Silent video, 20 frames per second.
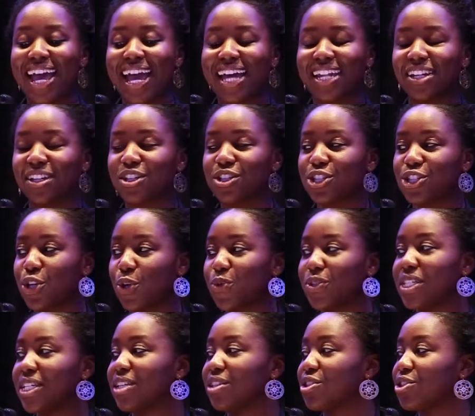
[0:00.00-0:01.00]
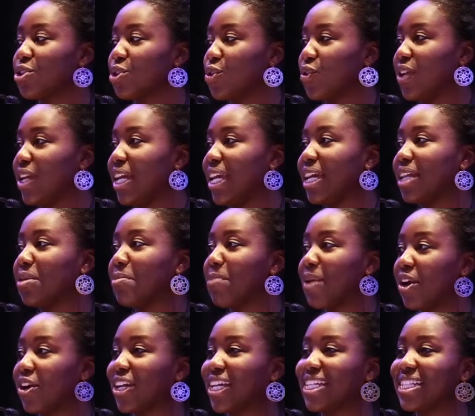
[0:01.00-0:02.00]
and an associate's degree in
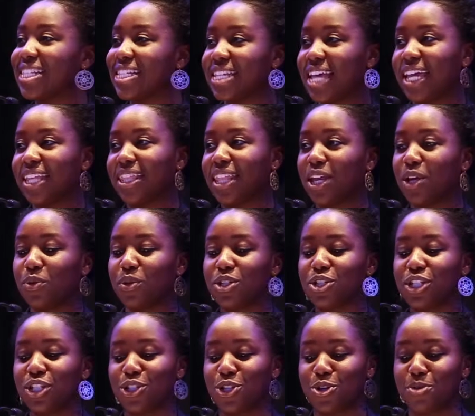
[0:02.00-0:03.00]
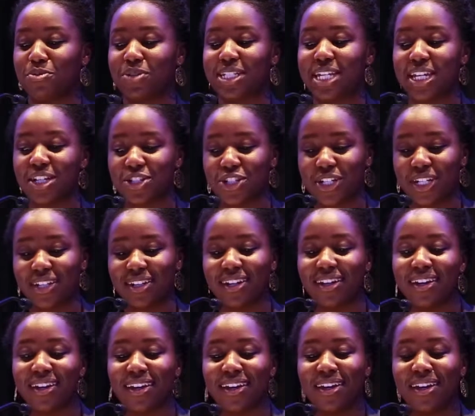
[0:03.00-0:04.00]
American Sign Language Interpretation.
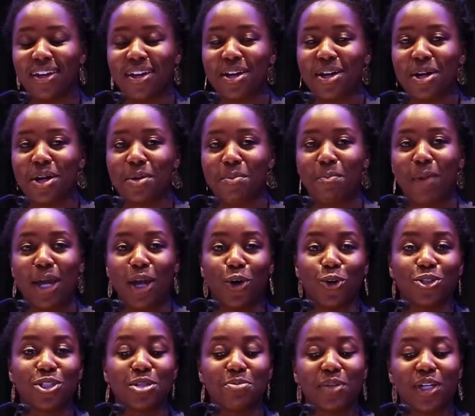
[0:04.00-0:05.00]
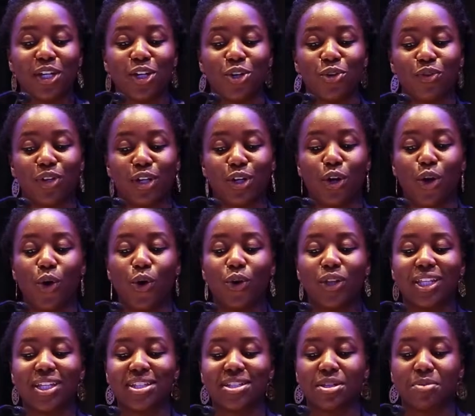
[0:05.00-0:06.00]
My ultimate career
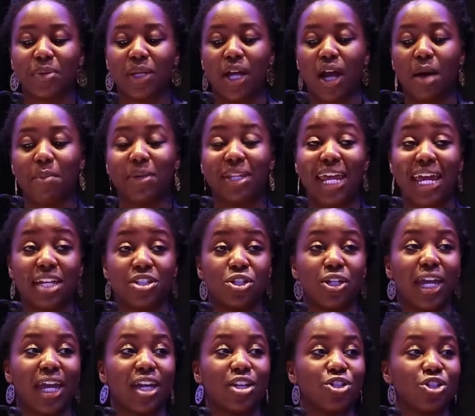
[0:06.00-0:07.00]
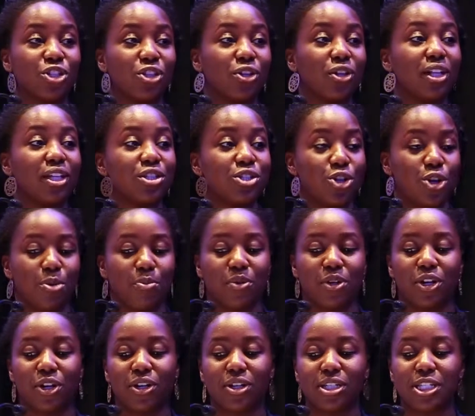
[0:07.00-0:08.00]
goal is to become an educational
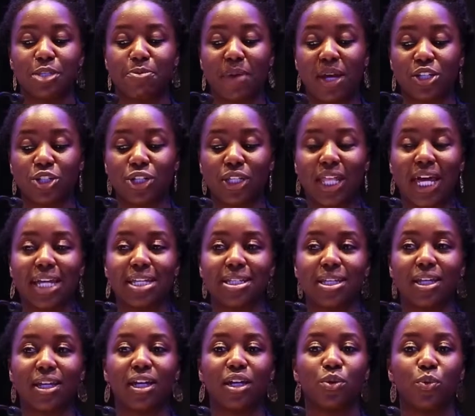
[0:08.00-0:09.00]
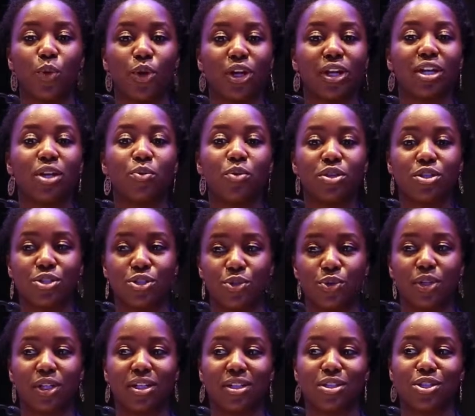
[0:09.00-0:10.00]
interpreter specializing in working with
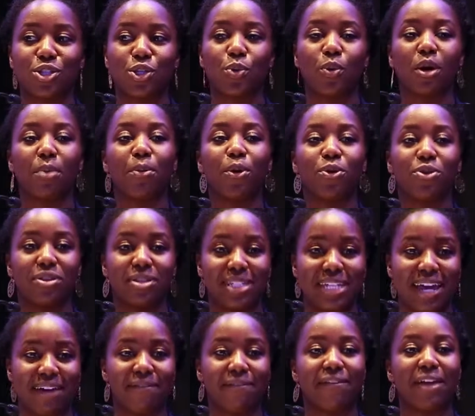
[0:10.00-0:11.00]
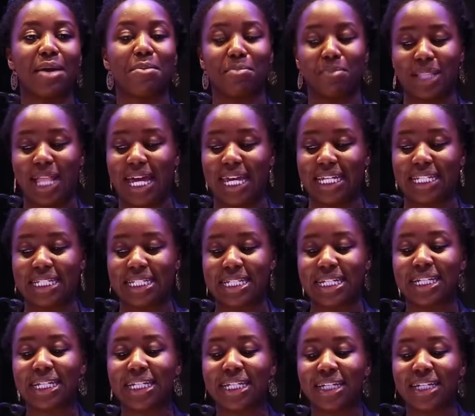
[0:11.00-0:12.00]
students who are both deaf and blind.